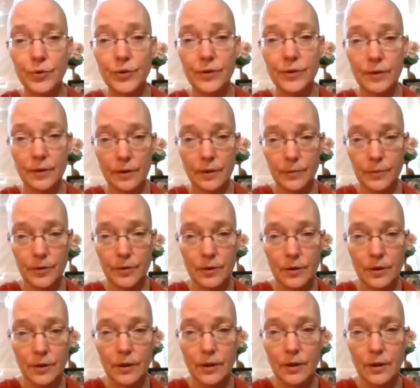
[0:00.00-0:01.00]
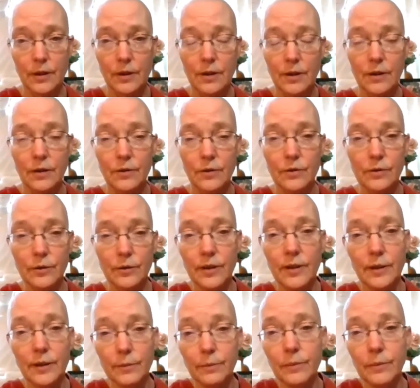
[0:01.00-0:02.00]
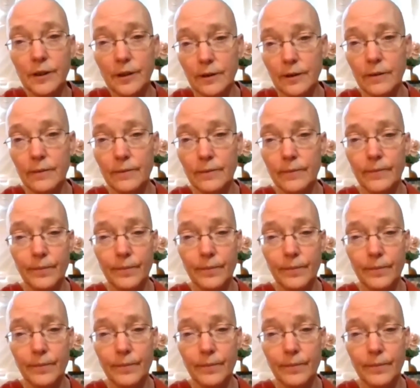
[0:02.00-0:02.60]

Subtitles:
precept to eat meat,